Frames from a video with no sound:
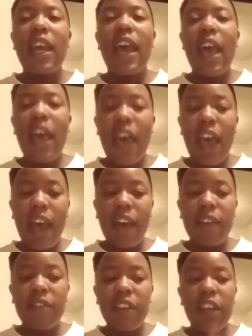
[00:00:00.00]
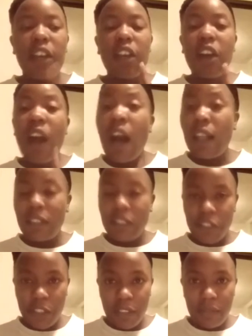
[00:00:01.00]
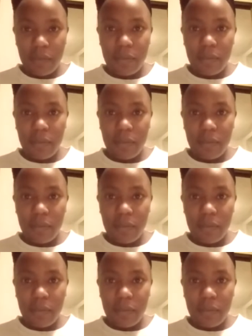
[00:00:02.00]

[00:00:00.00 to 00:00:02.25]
have collagen.